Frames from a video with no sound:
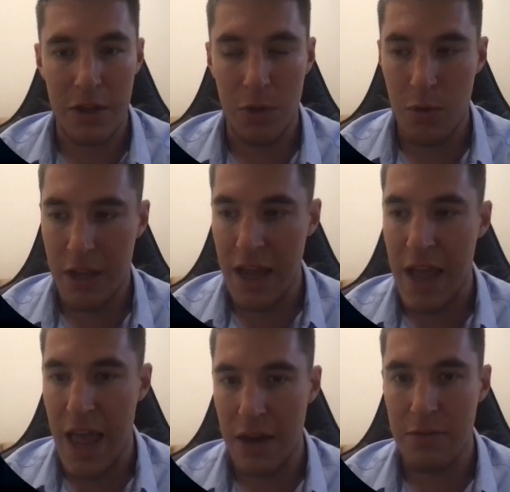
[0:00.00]
You want to get
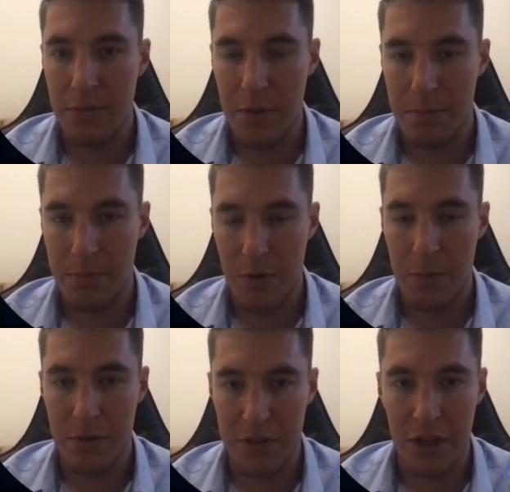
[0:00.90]
ahead of the
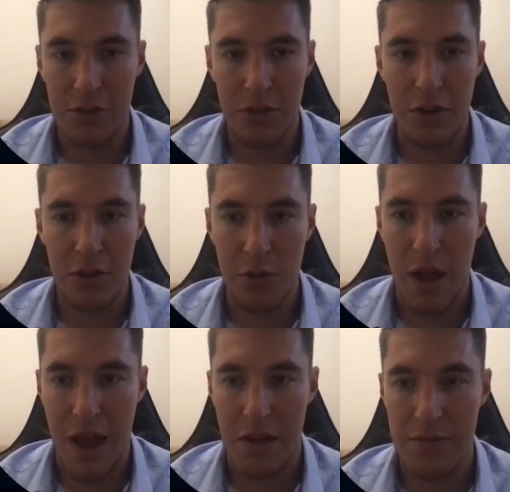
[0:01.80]
competition that you have.